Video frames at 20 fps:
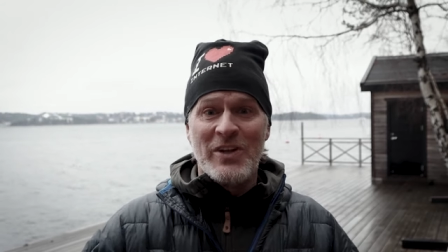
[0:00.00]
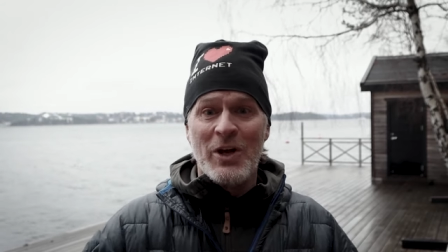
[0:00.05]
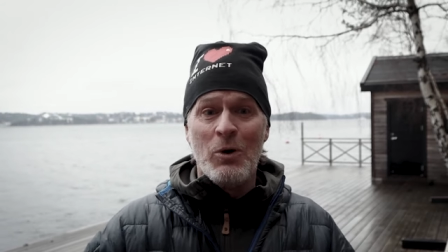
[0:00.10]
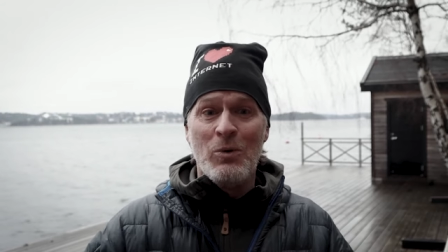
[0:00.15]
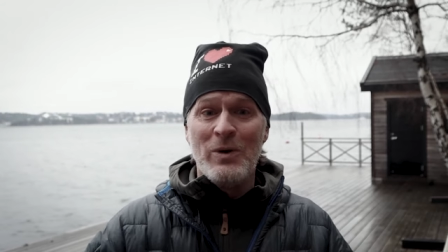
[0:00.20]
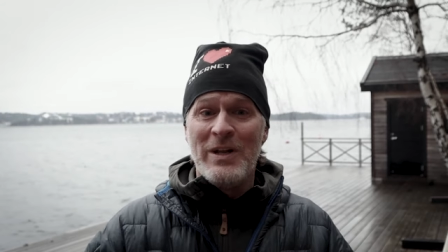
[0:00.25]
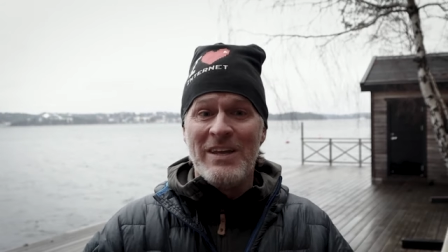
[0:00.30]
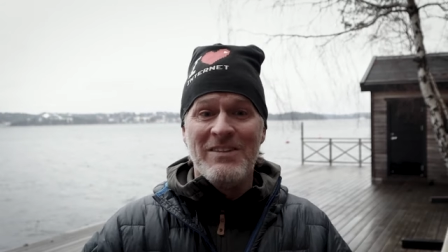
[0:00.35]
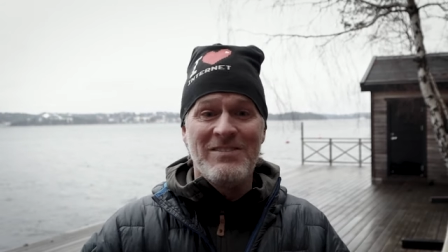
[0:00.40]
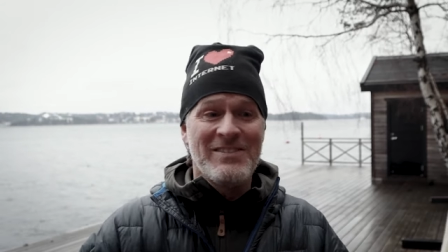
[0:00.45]
The
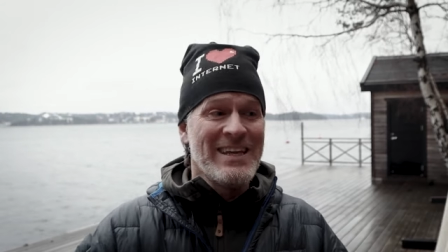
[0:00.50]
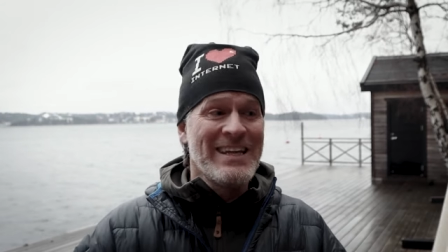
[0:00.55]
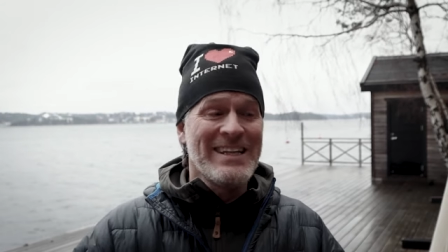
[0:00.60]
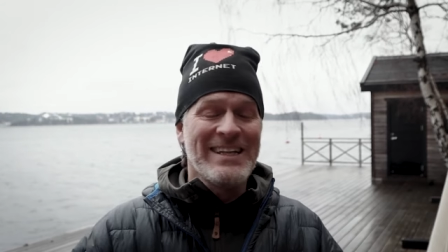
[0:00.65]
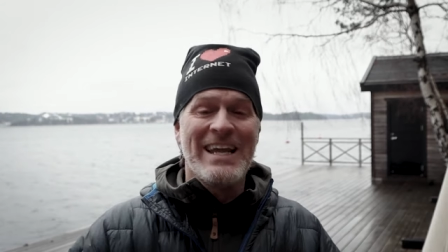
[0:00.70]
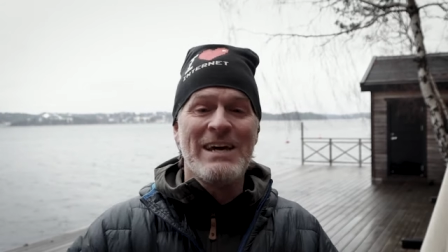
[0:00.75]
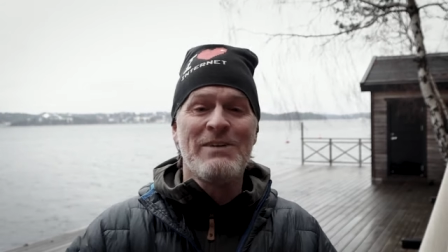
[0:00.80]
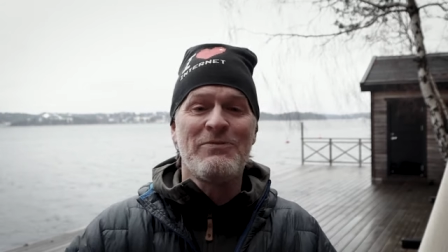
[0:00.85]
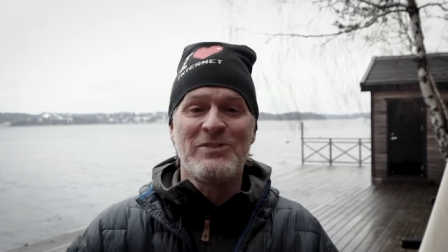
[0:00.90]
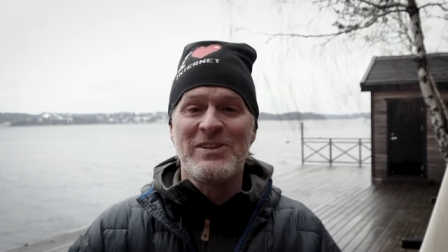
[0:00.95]
only
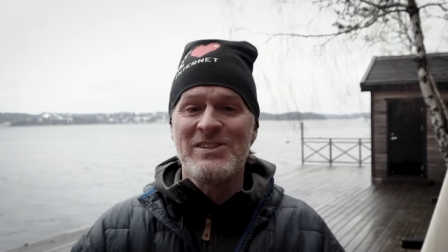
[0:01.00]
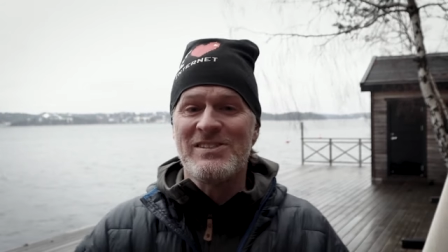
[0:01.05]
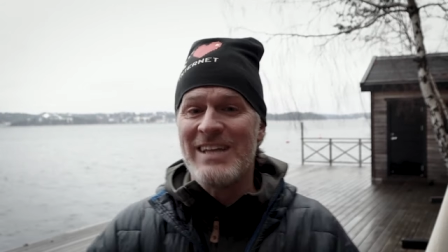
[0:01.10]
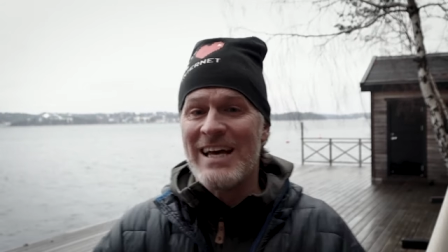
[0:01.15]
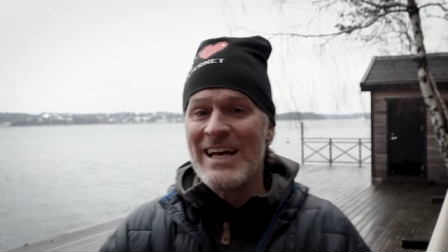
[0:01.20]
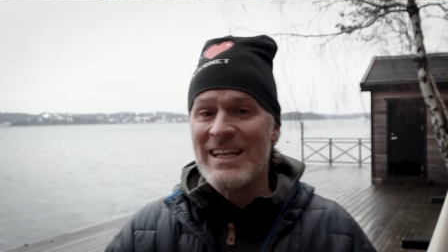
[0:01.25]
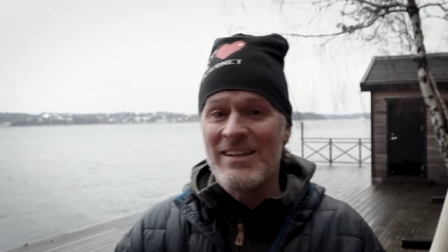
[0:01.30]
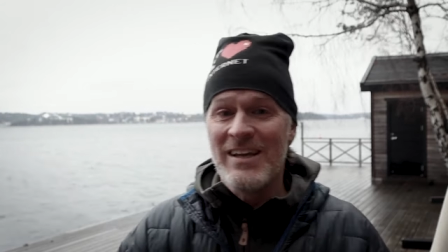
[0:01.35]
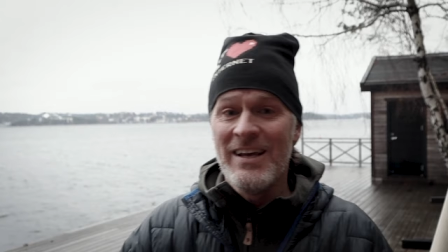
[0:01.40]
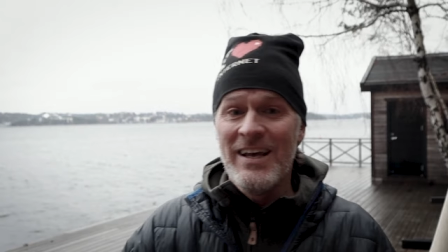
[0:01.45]
thing left is
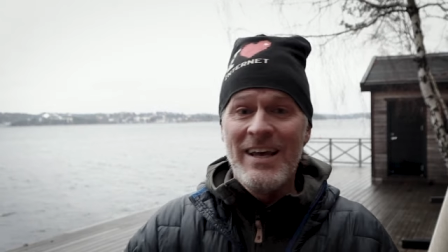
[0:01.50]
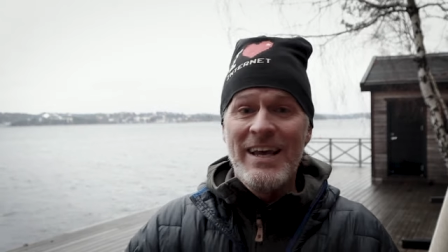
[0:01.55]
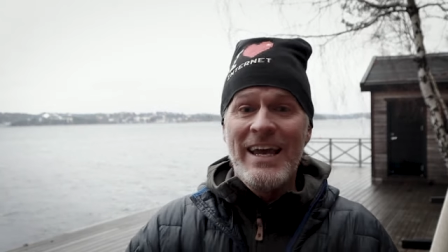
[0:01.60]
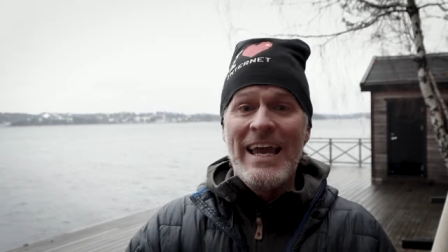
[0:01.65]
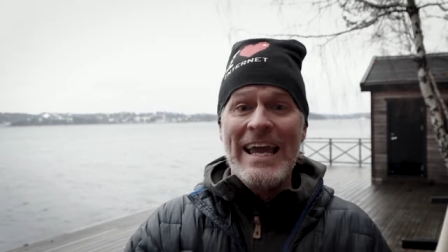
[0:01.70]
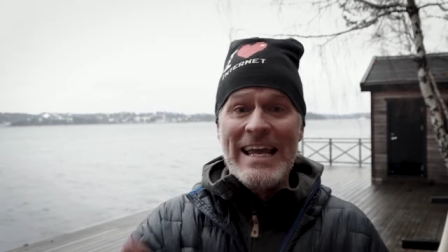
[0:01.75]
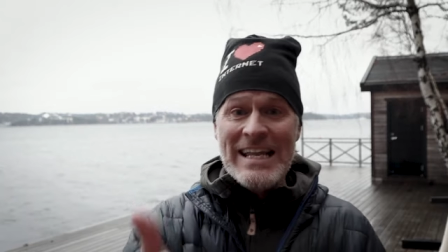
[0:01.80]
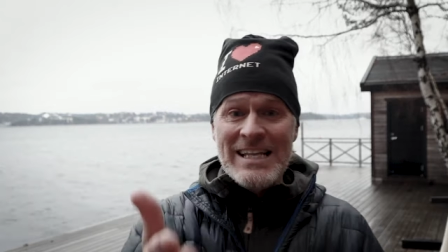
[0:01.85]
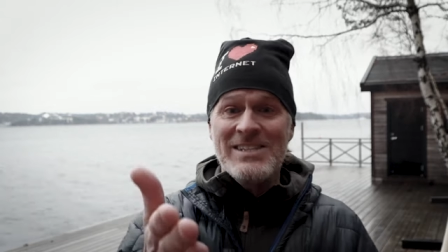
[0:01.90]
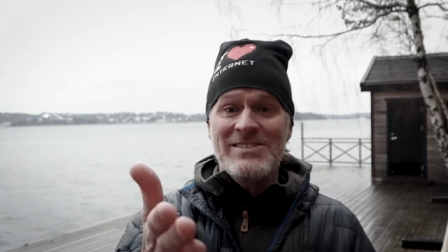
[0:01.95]
that
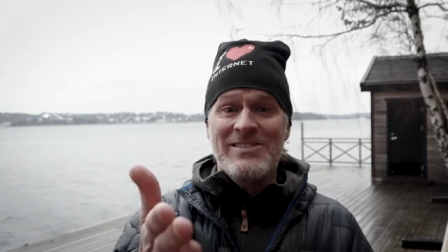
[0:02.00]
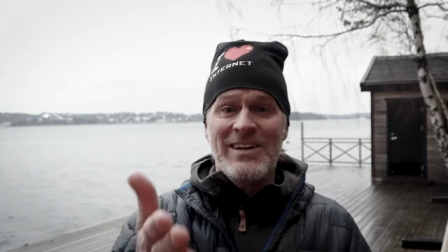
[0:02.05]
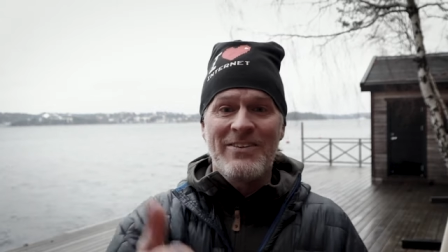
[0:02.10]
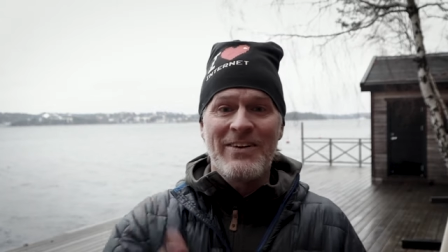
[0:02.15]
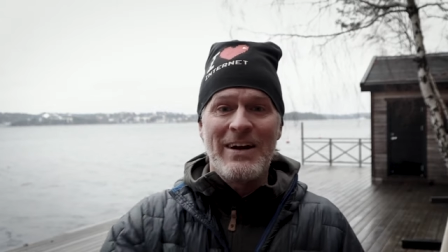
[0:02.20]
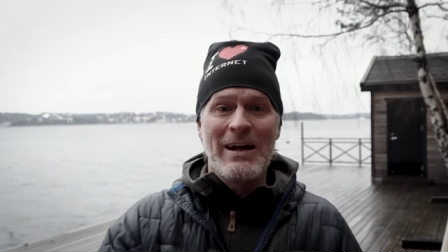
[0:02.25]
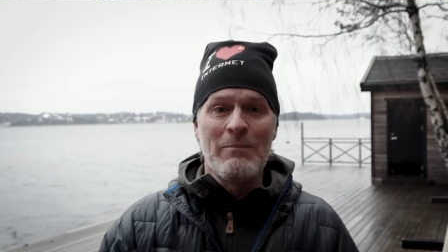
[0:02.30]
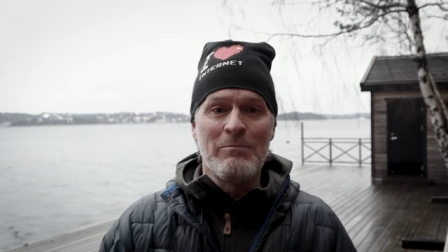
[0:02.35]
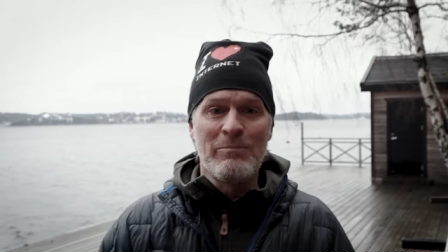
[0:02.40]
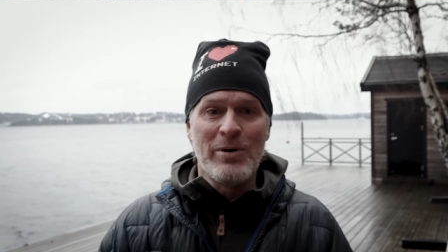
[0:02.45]

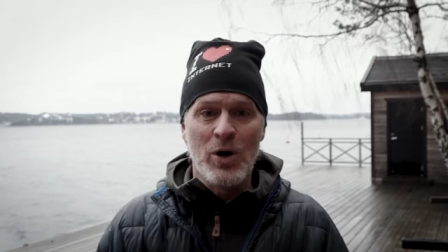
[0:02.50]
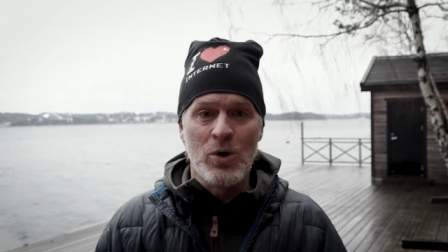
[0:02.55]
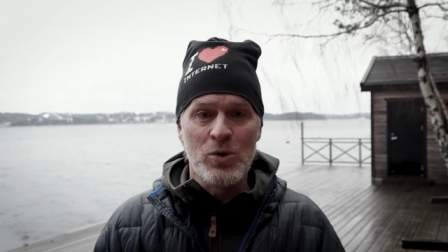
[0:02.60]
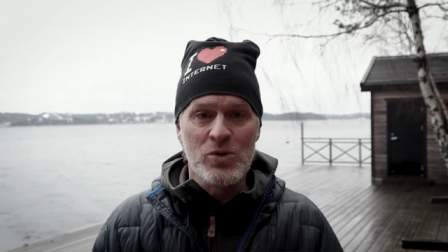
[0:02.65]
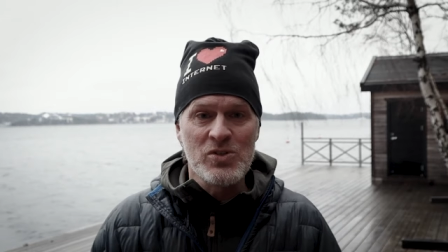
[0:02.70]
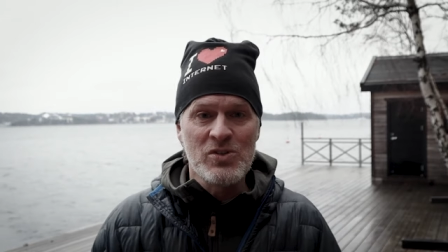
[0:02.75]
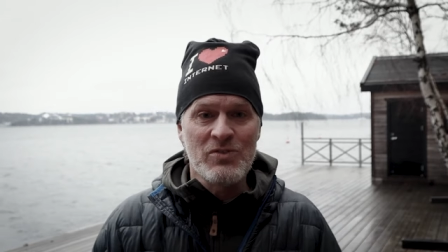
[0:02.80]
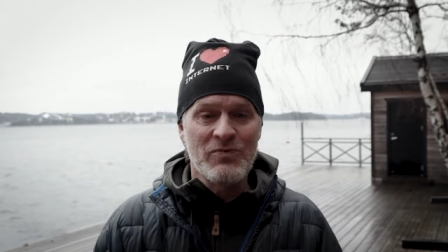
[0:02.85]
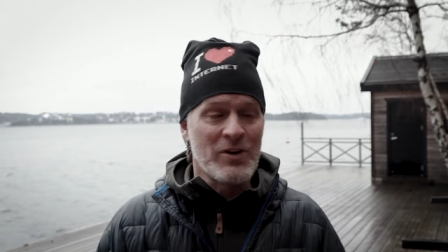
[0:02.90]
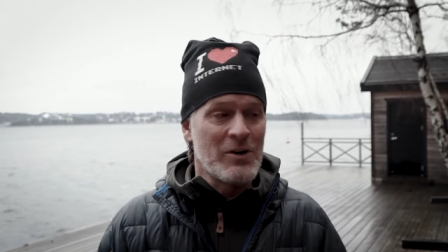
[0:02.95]
Instagram
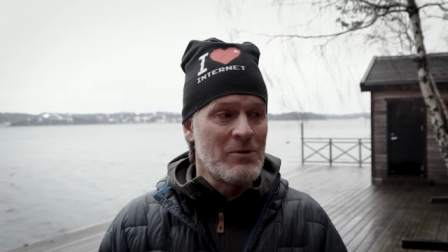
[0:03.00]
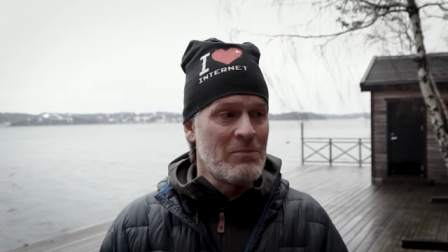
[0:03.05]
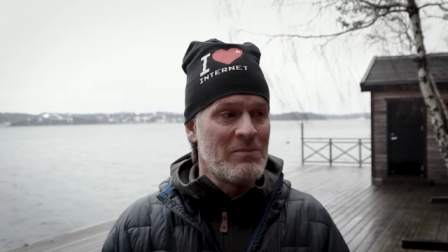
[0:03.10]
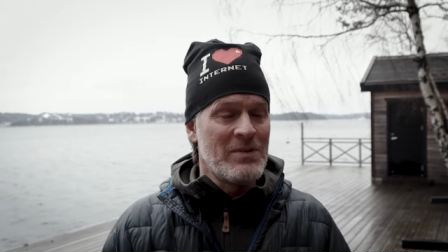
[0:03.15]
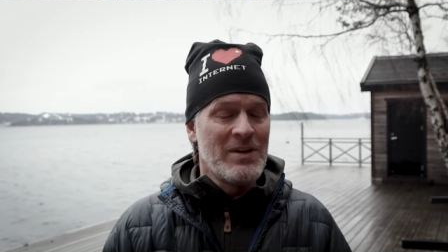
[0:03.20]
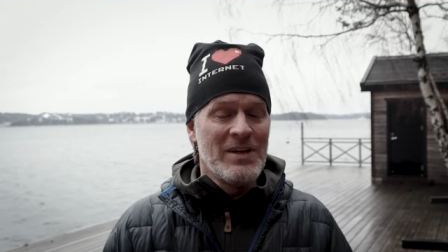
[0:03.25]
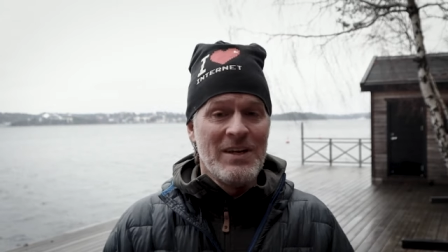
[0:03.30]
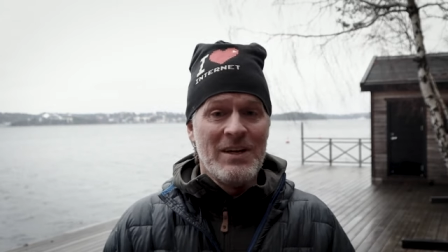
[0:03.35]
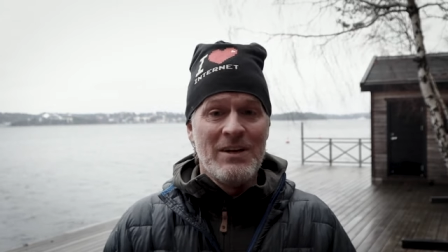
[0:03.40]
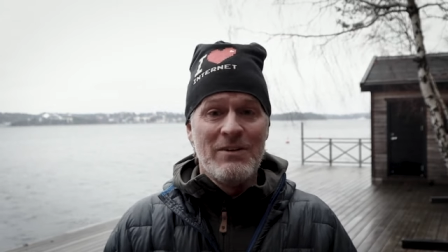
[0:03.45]
post
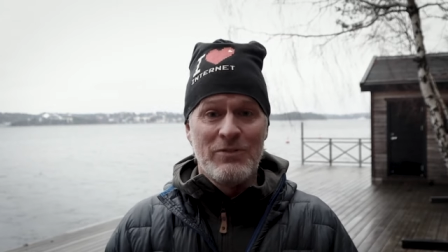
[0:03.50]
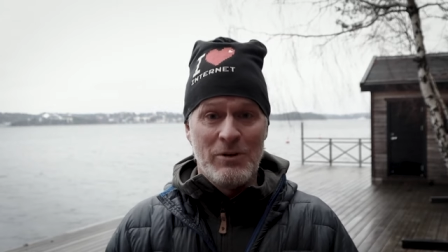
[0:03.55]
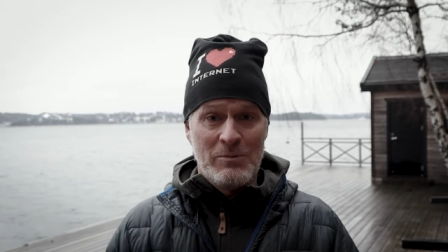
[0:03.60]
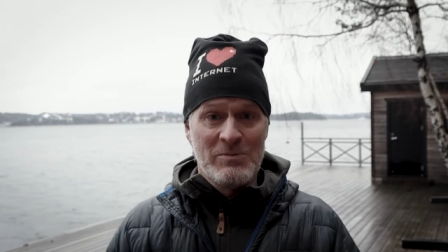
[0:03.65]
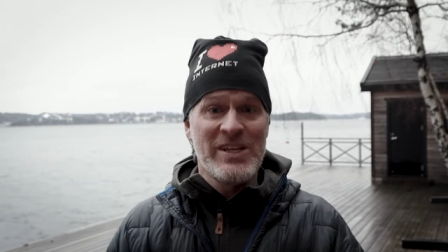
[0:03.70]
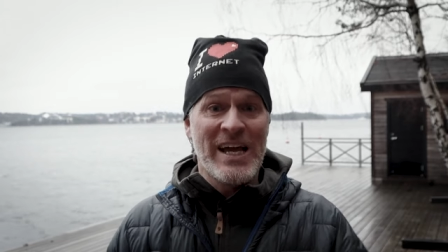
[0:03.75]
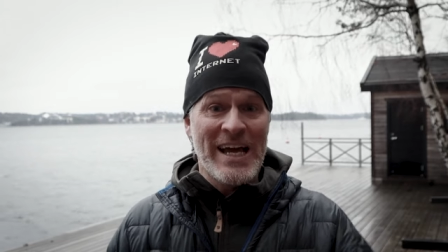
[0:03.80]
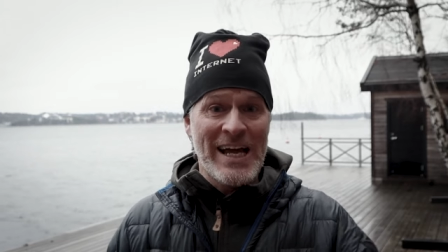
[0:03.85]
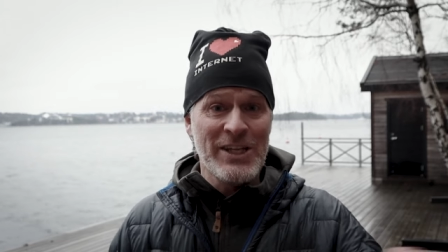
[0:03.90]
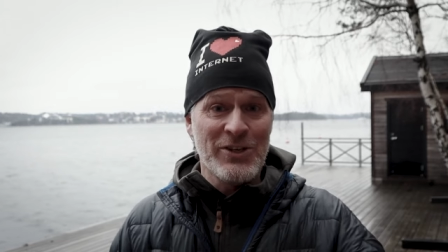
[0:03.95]
from,
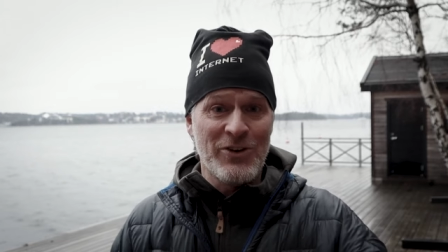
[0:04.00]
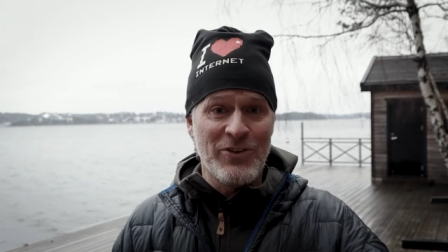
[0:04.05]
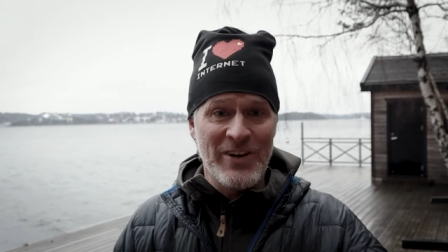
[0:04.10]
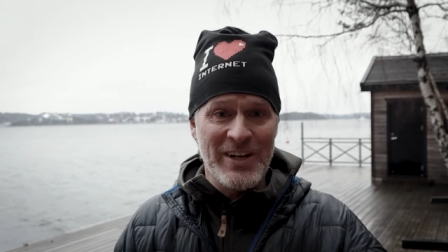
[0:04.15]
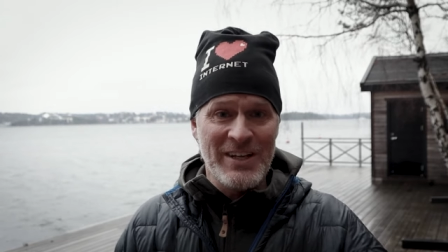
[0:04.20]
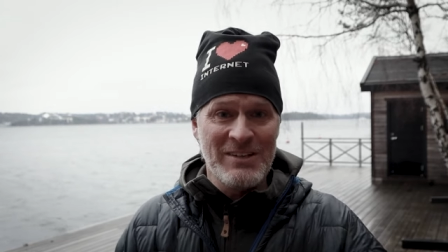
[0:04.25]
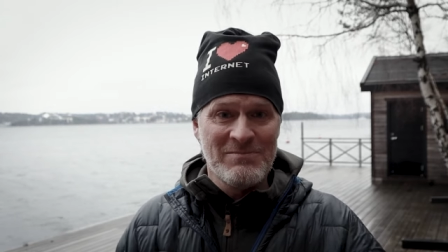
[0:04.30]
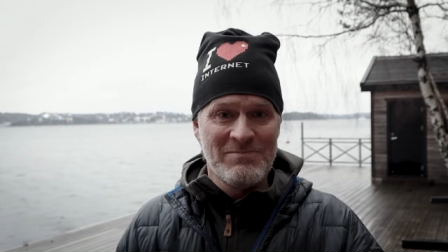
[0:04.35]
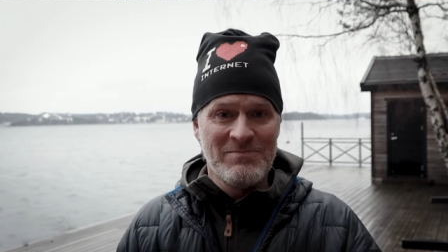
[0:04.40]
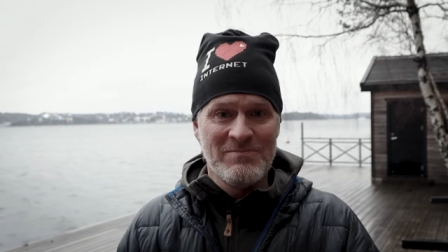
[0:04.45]
from
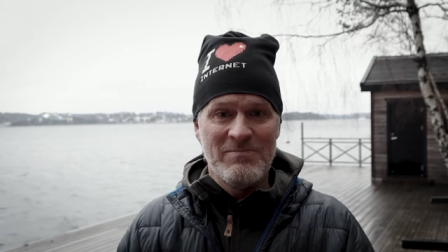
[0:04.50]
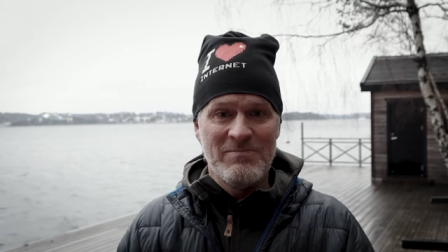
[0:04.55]
January.